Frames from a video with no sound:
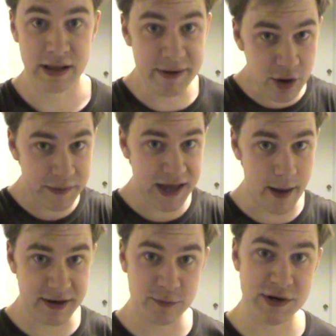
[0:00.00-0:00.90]
Let me know in the
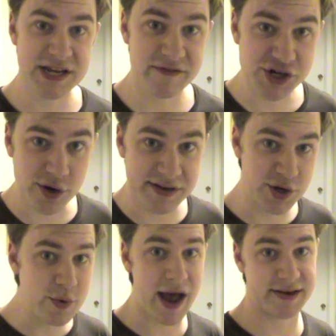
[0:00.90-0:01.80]
comments what TV shows
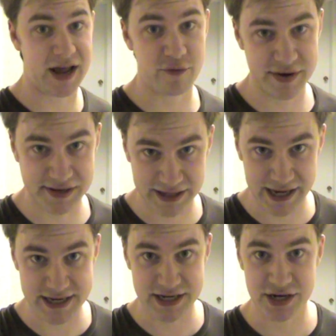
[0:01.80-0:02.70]
you guys got recently
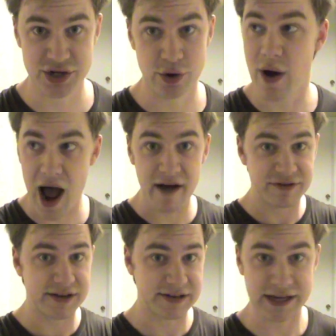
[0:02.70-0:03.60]
addicted to.
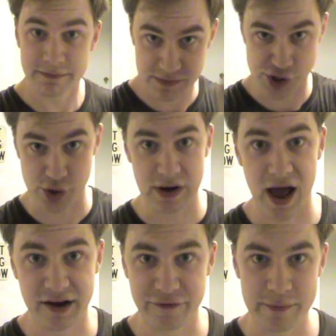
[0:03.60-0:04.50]
Obviously,
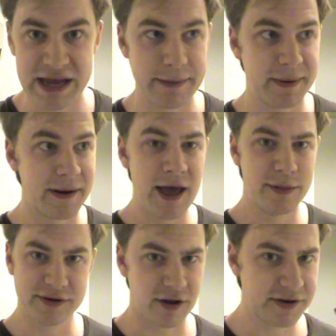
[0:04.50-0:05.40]
Sherlock for me, but
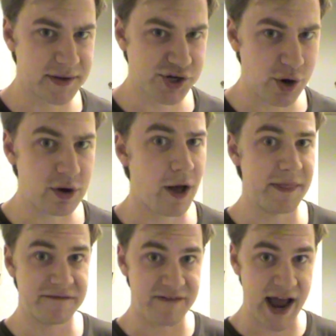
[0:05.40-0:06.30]
there's also this show called
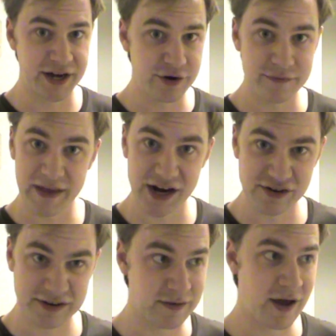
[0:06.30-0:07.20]
The Finder that I
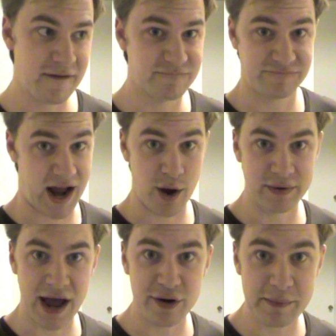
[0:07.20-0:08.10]
just
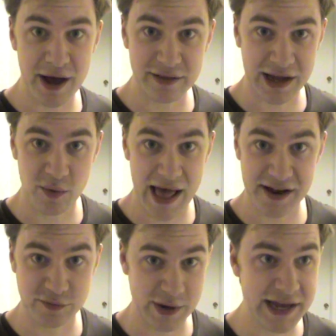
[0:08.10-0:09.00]
found out about like
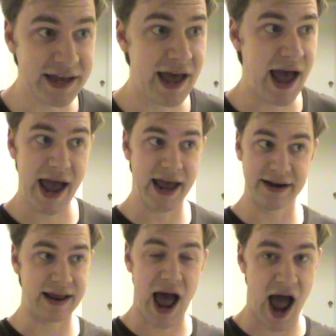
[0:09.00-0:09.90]
last week,
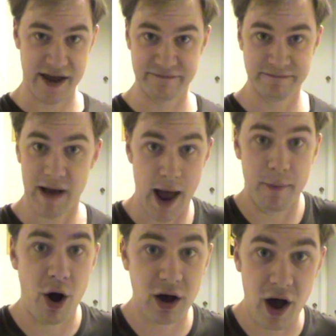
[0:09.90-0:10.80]
and
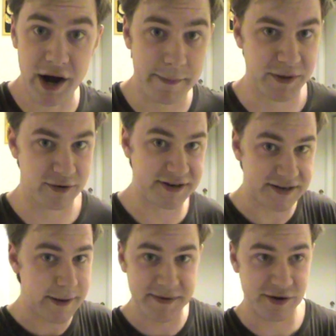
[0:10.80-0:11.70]
I'm all caught up. There are
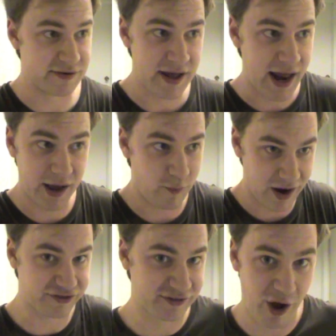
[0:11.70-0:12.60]
6 episodes, and I
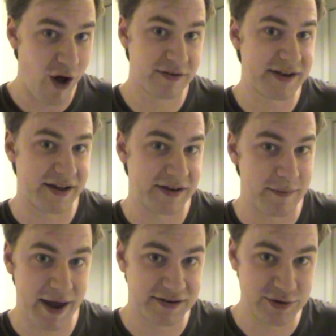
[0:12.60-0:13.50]
watched all 6 in
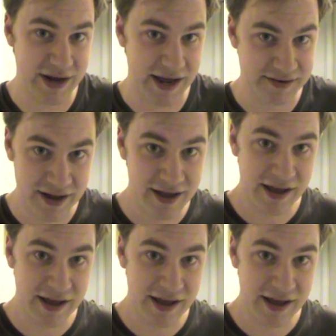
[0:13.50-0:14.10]
the past 2 days.